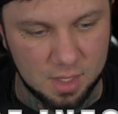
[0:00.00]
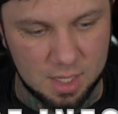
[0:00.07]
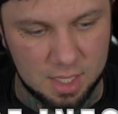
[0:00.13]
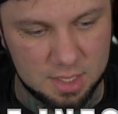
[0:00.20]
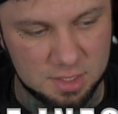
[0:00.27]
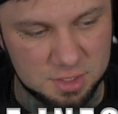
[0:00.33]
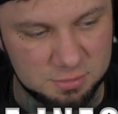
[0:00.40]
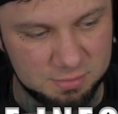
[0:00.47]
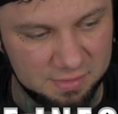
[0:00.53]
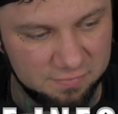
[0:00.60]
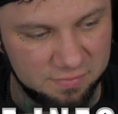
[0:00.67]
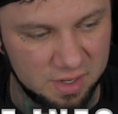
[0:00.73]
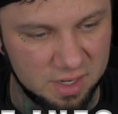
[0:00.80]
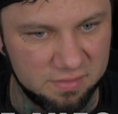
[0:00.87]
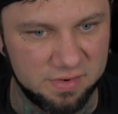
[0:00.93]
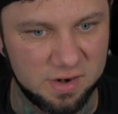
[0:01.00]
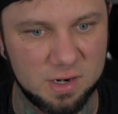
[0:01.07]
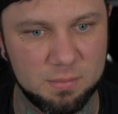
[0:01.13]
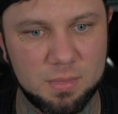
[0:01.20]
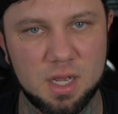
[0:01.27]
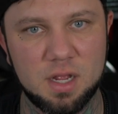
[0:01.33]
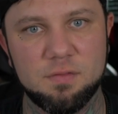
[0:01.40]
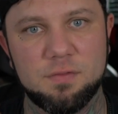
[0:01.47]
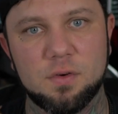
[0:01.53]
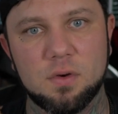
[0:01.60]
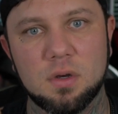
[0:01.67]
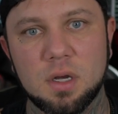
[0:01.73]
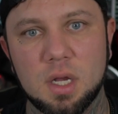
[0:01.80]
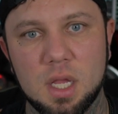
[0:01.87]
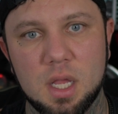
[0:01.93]
I need you to be very, very
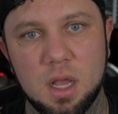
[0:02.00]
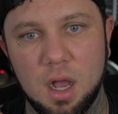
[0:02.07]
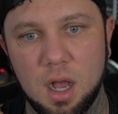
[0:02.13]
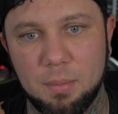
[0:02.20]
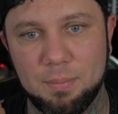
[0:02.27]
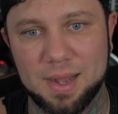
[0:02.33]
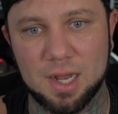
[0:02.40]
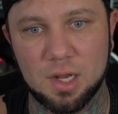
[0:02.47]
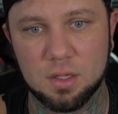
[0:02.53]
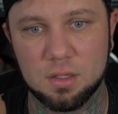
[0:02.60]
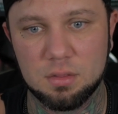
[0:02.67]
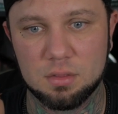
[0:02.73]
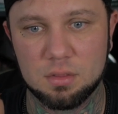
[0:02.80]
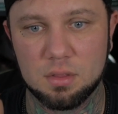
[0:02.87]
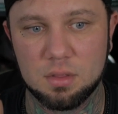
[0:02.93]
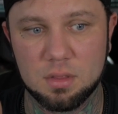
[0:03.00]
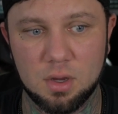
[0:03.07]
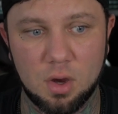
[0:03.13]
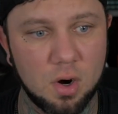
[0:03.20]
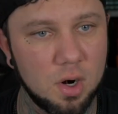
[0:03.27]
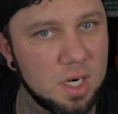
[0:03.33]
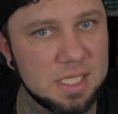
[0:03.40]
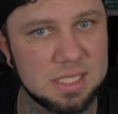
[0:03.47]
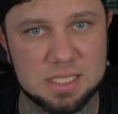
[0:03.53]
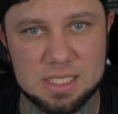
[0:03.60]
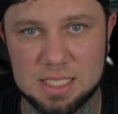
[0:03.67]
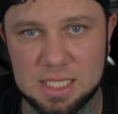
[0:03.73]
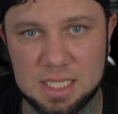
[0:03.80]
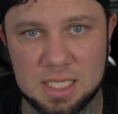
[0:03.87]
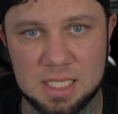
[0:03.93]
mindful about the
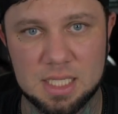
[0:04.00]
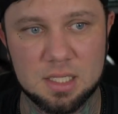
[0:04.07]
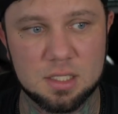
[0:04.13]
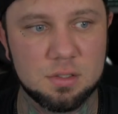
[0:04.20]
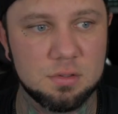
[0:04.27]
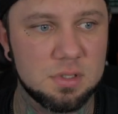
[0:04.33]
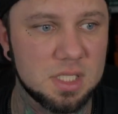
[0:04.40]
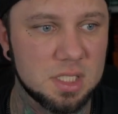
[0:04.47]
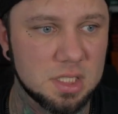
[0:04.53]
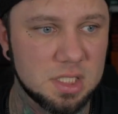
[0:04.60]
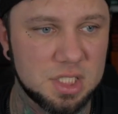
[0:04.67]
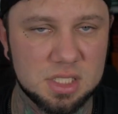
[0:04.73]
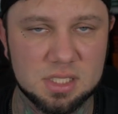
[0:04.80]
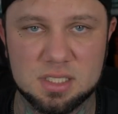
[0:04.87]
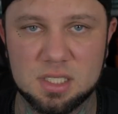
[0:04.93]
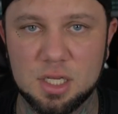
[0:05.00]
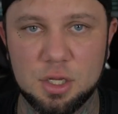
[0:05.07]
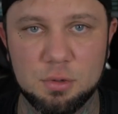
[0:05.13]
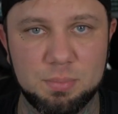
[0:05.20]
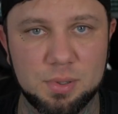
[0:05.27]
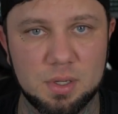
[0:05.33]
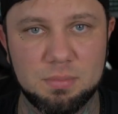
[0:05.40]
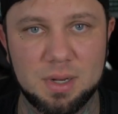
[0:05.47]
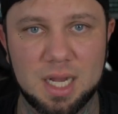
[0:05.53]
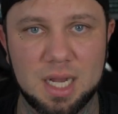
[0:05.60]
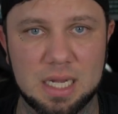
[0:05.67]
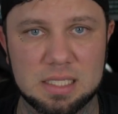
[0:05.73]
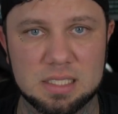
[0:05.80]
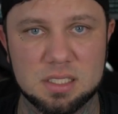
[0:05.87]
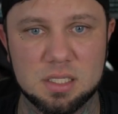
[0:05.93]
R&D and the due diligence that you put
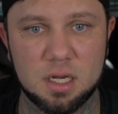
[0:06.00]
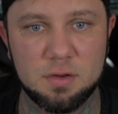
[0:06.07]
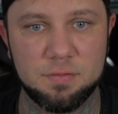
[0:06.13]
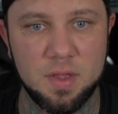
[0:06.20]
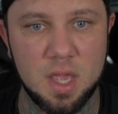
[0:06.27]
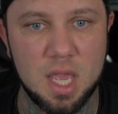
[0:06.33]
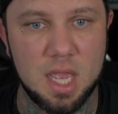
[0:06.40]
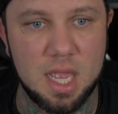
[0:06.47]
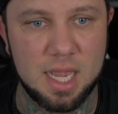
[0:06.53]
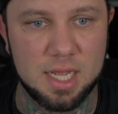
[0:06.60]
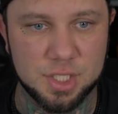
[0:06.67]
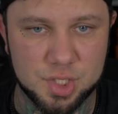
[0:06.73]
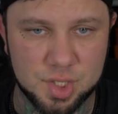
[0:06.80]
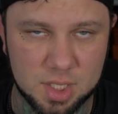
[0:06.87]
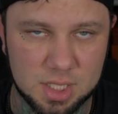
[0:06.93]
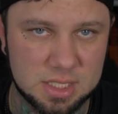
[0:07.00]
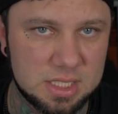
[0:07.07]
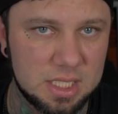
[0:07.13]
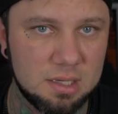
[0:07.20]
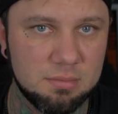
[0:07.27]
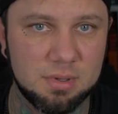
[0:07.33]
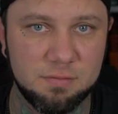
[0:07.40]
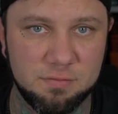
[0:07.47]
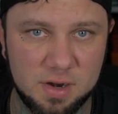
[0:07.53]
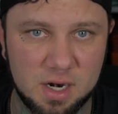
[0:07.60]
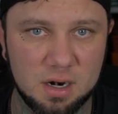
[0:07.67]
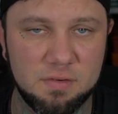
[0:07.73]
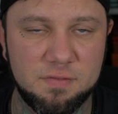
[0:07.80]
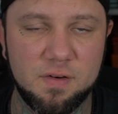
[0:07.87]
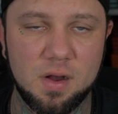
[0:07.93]
behind stuff and trusting but
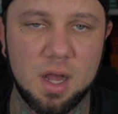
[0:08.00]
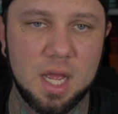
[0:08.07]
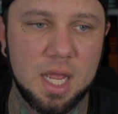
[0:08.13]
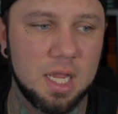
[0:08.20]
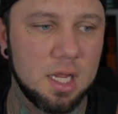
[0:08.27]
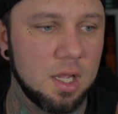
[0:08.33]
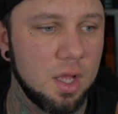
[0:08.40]
verifying